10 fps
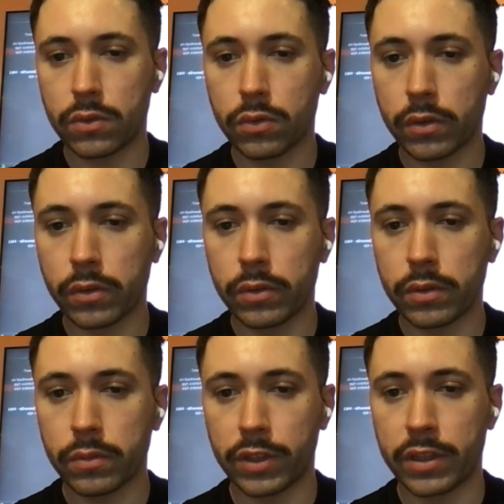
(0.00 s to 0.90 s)
two node,
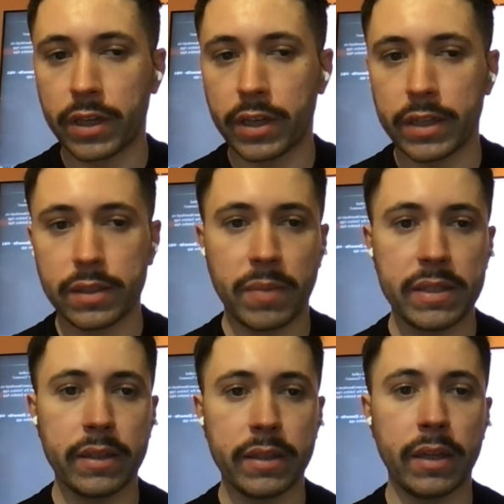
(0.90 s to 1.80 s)
what it does,
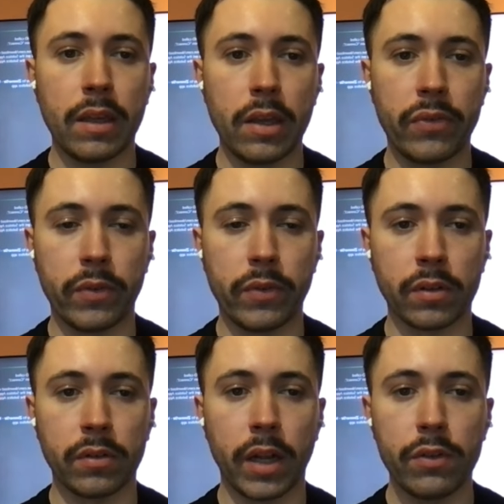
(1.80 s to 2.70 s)
basically, if it
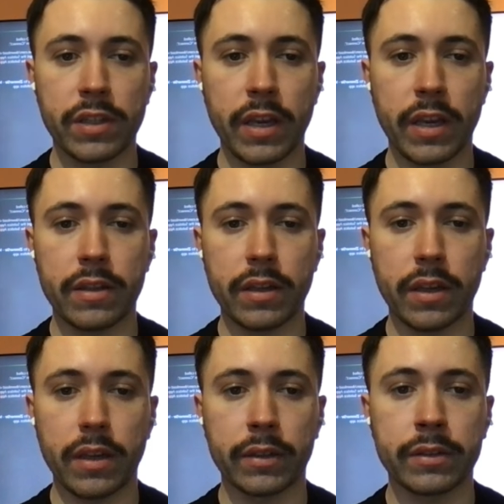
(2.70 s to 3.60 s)
will hallucinate
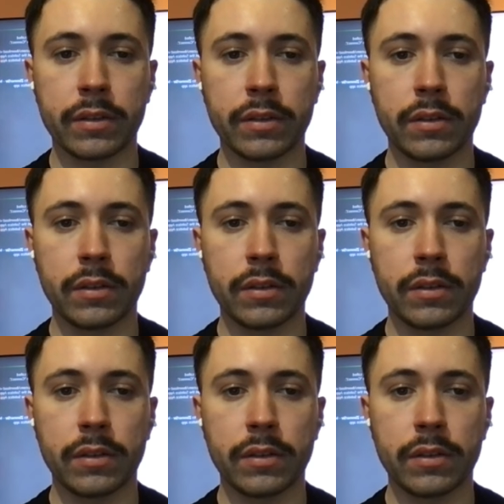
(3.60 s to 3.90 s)
and